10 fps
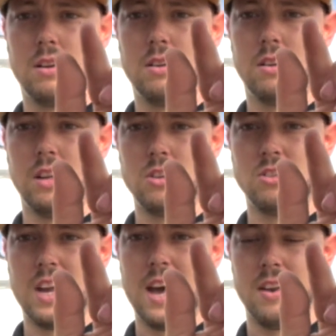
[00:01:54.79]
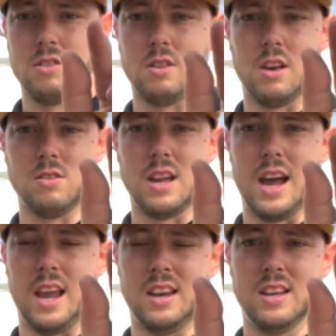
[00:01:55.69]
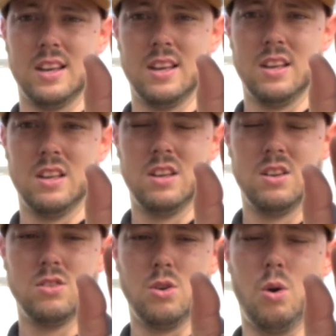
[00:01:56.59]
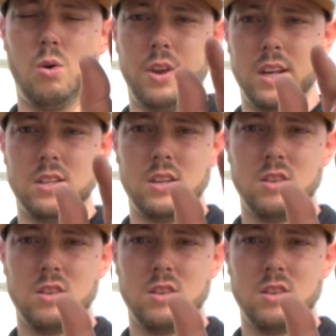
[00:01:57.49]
clench down as tight to hold it.